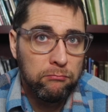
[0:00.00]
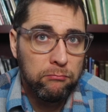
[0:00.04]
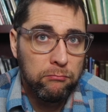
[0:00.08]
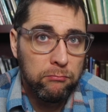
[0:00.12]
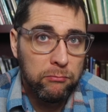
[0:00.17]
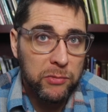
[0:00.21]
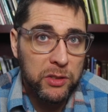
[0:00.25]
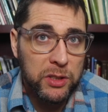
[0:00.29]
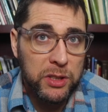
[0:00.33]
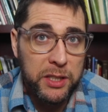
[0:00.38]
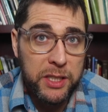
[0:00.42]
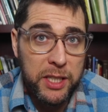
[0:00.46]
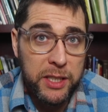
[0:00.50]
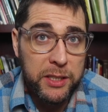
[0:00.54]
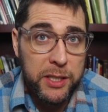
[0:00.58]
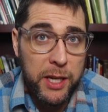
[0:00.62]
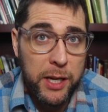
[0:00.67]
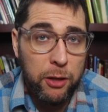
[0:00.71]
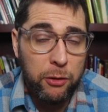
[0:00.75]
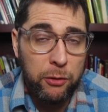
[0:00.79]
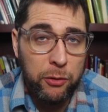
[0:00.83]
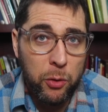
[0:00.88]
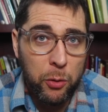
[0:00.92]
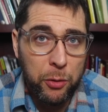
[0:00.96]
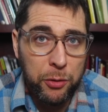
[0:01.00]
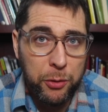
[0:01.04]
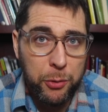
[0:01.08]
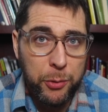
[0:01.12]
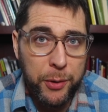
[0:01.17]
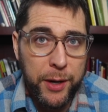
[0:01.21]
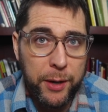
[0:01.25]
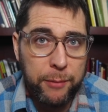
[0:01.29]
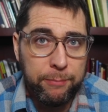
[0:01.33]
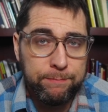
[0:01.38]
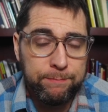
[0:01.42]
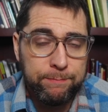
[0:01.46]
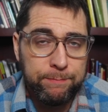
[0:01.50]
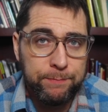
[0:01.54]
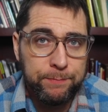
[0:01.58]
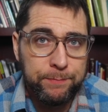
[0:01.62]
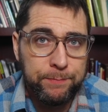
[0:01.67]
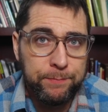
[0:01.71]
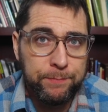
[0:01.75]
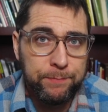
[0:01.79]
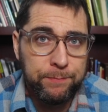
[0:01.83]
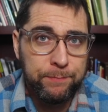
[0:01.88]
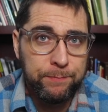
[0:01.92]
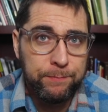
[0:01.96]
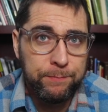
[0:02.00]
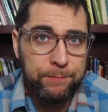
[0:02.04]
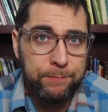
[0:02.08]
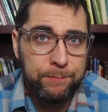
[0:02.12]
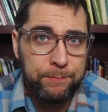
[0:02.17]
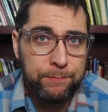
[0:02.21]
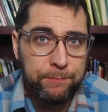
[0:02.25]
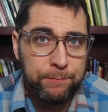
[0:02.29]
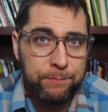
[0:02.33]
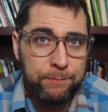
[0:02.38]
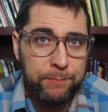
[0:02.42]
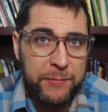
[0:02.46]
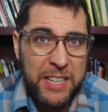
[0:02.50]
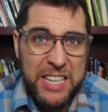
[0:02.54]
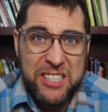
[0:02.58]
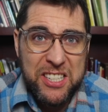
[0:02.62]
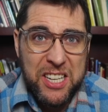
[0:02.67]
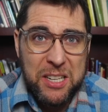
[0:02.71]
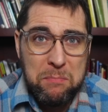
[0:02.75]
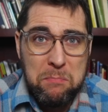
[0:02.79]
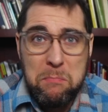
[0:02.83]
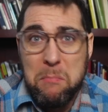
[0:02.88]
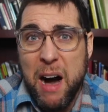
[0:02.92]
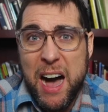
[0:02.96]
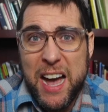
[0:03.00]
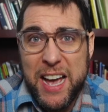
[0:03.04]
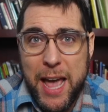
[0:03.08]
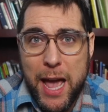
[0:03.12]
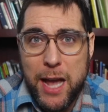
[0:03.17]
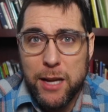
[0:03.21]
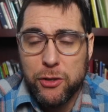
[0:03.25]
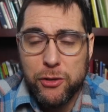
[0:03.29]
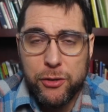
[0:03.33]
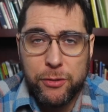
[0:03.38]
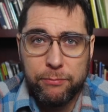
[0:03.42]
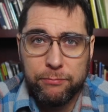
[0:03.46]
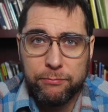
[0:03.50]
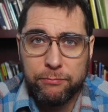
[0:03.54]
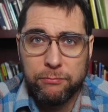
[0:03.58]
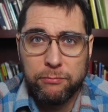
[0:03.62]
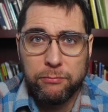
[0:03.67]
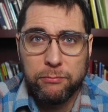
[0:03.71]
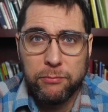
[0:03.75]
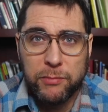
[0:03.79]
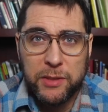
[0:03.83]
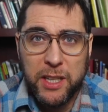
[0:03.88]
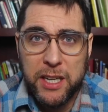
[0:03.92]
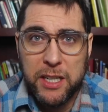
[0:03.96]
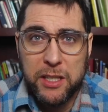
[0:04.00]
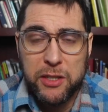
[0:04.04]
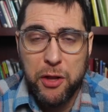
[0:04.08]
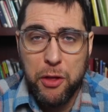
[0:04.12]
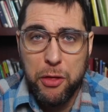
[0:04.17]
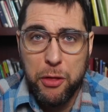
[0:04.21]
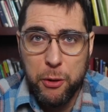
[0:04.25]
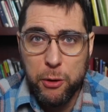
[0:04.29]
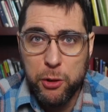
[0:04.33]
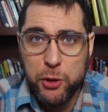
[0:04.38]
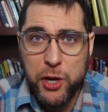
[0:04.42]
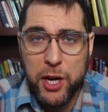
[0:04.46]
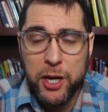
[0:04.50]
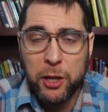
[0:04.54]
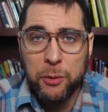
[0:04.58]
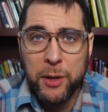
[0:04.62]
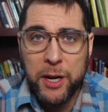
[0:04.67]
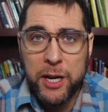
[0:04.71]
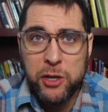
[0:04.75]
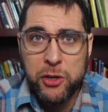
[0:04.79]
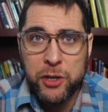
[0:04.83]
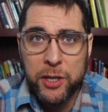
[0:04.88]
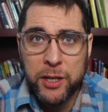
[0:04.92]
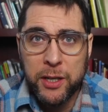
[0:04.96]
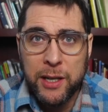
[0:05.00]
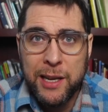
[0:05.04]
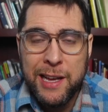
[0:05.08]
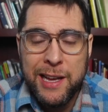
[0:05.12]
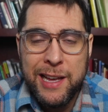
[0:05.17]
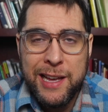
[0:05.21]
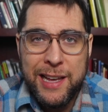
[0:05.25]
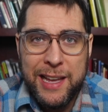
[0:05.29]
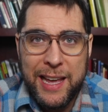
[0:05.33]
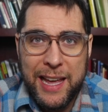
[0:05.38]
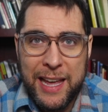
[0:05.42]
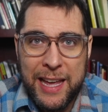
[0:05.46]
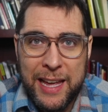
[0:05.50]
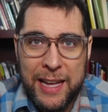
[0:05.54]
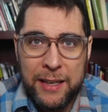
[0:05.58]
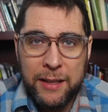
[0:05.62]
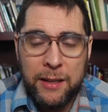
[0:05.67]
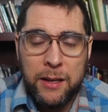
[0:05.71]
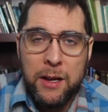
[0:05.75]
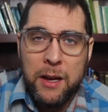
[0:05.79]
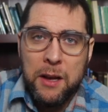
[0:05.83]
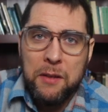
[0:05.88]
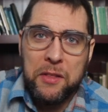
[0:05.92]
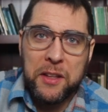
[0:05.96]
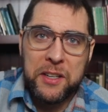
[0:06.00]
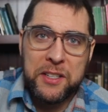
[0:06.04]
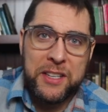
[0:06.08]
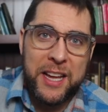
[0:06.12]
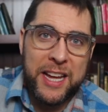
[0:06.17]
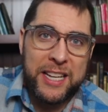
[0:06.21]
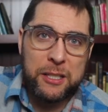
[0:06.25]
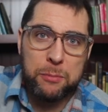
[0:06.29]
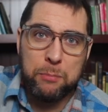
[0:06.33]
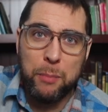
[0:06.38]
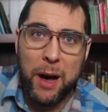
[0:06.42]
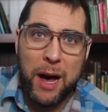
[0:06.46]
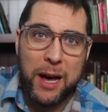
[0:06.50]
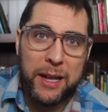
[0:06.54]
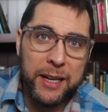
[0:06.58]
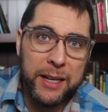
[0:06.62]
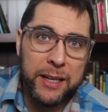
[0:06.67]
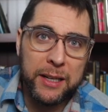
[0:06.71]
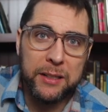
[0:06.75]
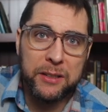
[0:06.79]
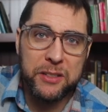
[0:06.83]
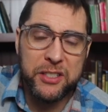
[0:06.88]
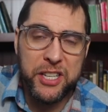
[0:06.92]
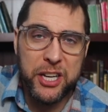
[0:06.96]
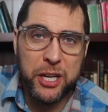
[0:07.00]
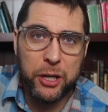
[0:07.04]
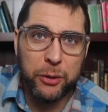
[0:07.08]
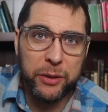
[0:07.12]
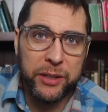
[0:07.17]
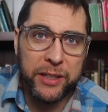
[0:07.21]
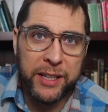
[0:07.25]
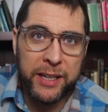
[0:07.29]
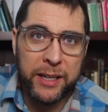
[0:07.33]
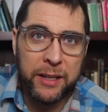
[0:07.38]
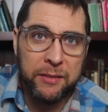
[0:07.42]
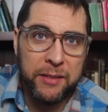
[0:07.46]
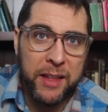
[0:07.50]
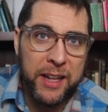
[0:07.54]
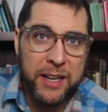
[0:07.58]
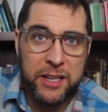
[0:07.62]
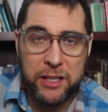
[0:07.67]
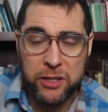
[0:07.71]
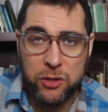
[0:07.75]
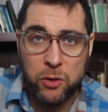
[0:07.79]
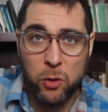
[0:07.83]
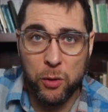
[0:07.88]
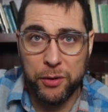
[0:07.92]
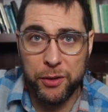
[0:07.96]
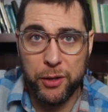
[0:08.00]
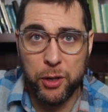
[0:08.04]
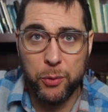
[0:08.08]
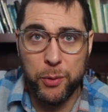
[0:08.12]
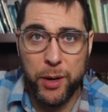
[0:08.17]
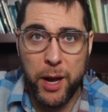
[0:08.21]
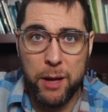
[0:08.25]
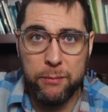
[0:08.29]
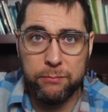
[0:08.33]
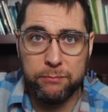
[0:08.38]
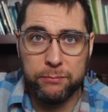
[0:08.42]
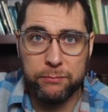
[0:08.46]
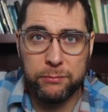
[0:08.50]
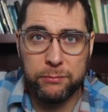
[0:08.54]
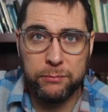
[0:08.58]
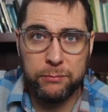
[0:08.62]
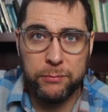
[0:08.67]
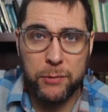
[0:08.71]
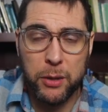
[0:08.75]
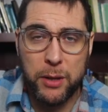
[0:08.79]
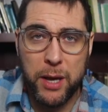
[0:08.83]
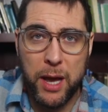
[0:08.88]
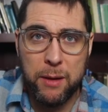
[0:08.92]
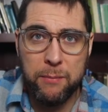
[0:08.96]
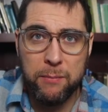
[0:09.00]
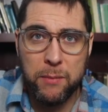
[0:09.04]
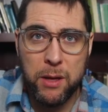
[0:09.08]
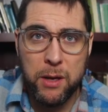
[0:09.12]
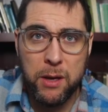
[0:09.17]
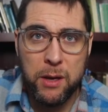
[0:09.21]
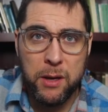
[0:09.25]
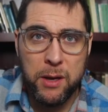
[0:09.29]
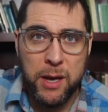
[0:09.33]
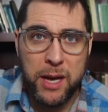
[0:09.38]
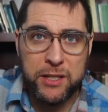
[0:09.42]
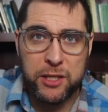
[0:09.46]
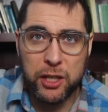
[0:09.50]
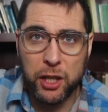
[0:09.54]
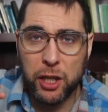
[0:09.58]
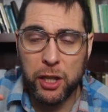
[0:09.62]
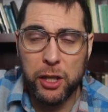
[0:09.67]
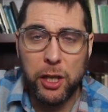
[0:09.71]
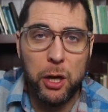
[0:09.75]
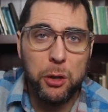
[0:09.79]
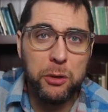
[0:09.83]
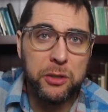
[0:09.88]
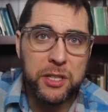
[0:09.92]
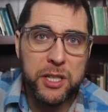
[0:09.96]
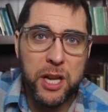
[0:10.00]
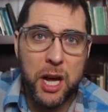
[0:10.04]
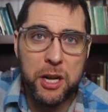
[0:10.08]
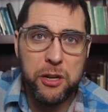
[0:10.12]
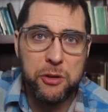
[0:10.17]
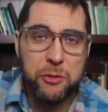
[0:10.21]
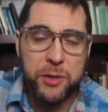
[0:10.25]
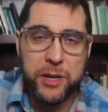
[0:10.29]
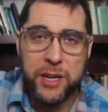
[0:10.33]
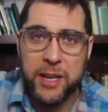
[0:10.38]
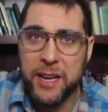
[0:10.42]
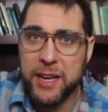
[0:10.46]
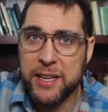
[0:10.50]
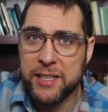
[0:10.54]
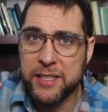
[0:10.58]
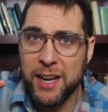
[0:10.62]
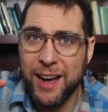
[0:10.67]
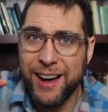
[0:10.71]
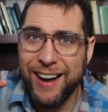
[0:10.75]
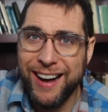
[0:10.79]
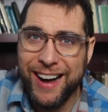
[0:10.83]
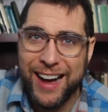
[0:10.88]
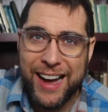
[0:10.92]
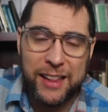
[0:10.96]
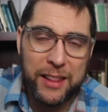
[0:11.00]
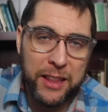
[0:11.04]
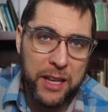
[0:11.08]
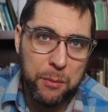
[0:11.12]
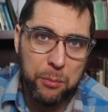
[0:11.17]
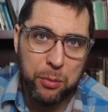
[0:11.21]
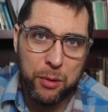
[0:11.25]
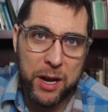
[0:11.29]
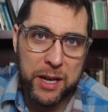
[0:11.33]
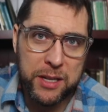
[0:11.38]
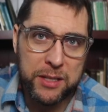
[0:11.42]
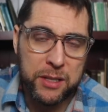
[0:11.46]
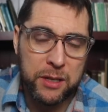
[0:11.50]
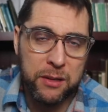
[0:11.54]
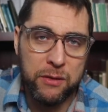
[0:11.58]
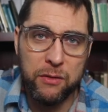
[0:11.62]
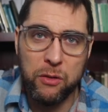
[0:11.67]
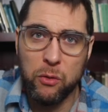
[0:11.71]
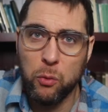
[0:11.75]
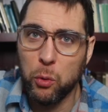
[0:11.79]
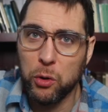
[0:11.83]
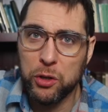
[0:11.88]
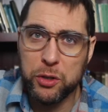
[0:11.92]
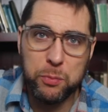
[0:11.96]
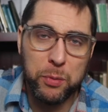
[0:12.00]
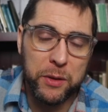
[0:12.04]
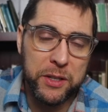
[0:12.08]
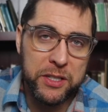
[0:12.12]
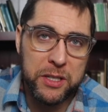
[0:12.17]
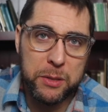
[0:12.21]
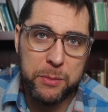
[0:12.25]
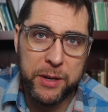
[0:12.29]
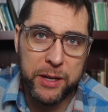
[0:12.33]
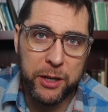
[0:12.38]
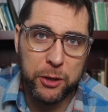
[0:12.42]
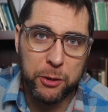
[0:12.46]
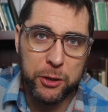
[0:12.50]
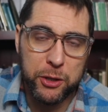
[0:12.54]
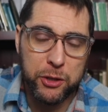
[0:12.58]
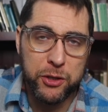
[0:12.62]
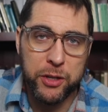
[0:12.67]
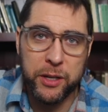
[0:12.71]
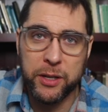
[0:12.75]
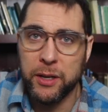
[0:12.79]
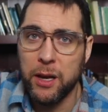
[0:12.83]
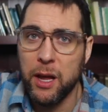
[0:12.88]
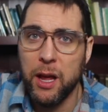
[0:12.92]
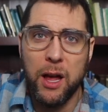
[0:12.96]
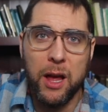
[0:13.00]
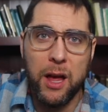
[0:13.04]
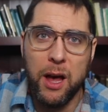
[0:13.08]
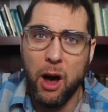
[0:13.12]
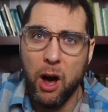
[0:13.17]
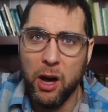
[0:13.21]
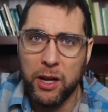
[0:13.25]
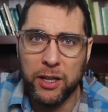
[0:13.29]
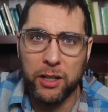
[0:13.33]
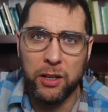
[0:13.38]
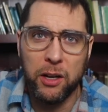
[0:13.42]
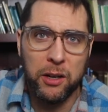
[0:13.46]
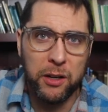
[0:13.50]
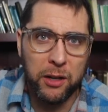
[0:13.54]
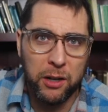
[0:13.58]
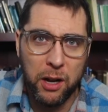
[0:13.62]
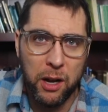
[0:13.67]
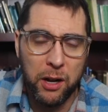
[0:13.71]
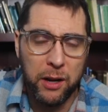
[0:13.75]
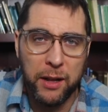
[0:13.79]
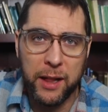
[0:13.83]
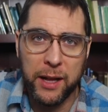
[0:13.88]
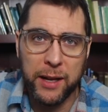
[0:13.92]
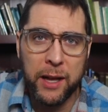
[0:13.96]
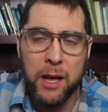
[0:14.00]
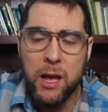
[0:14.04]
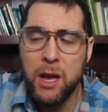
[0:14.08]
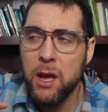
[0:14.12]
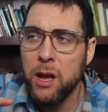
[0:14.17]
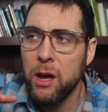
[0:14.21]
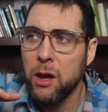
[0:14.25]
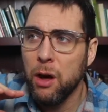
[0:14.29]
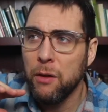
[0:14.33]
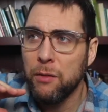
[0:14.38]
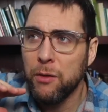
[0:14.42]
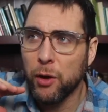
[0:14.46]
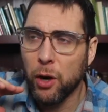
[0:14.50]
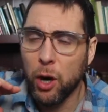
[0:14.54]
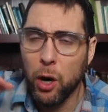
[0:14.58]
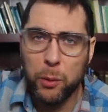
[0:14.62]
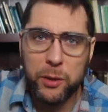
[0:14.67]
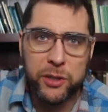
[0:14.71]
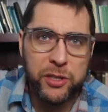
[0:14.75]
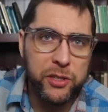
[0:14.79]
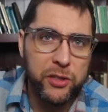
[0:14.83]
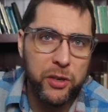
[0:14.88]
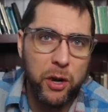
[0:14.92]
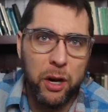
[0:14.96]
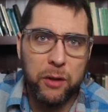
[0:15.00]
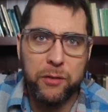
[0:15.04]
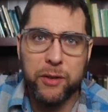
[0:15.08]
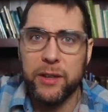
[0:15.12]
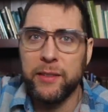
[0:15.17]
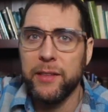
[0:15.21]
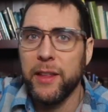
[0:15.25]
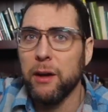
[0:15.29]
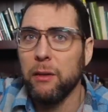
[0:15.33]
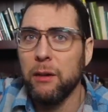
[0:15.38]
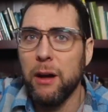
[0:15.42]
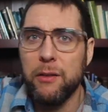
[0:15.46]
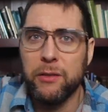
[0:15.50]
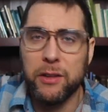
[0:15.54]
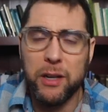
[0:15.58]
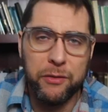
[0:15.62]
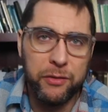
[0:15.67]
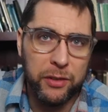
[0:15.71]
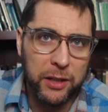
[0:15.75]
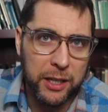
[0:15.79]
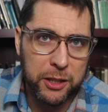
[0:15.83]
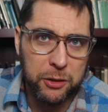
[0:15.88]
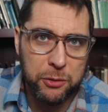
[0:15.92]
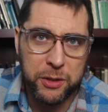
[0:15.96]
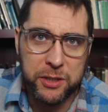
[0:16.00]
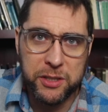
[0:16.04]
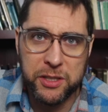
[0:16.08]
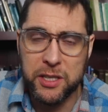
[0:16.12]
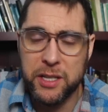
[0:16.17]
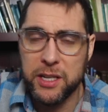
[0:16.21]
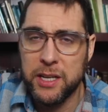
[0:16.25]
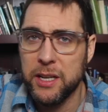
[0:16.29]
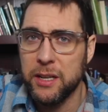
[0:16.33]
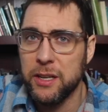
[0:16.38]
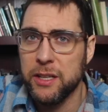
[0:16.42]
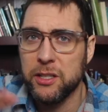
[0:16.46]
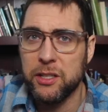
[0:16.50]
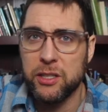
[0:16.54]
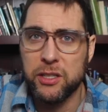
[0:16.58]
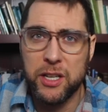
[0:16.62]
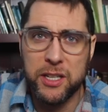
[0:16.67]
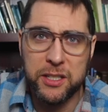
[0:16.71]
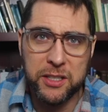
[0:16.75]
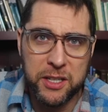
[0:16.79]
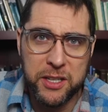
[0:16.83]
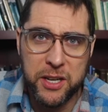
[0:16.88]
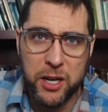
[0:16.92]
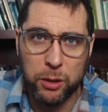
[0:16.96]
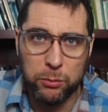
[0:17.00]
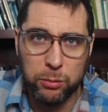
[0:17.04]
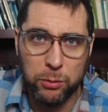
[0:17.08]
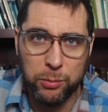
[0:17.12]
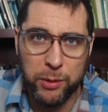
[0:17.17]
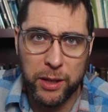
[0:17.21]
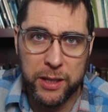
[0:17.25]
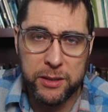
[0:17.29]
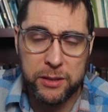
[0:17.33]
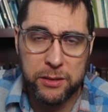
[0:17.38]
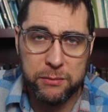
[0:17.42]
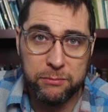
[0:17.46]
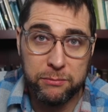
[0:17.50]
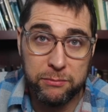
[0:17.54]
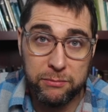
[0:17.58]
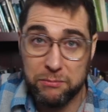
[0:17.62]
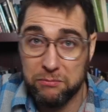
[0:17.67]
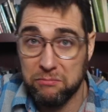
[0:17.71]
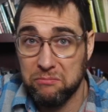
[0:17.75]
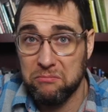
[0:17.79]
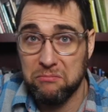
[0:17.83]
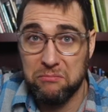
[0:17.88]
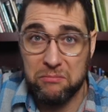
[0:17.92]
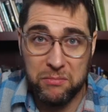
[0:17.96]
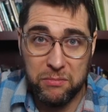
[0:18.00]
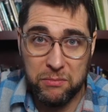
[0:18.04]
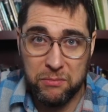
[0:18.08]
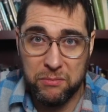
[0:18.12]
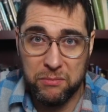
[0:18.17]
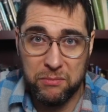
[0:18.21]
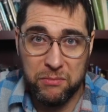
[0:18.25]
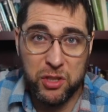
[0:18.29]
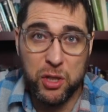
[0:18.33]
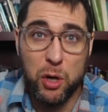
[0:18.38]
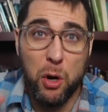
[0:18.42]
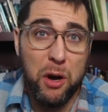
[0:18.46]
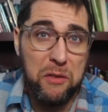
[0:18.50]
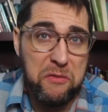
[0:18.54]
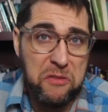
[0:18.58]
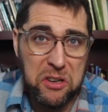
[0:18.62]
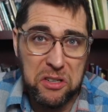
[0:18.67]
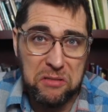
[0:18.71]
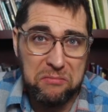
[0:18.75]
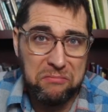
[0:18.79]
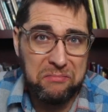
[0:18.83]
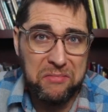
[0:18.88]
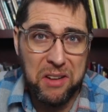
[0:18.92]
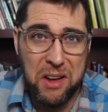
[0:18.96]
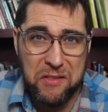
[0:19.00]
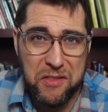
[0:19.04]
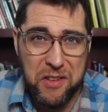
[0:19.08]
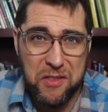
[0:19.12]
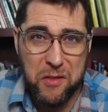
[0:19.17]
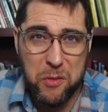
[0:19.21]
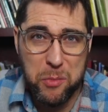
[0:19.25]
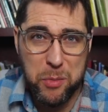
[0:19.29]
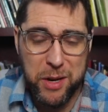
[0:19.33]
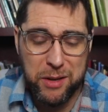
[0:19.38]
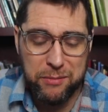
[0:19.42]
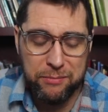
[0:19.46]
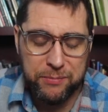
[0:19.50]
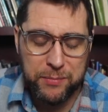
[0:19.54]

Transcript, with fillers: He's the dictator in North Korea. He's like my age right? He's the third generation in the despotic tyranny that is North Korea, okay? It's a closed country, it's highly oppressive, the worst place to be a Christian, uh, on and on and on. Like they're always starving, they don't have enough electricity. It's it's a terrible place. So I've heard. I've never been.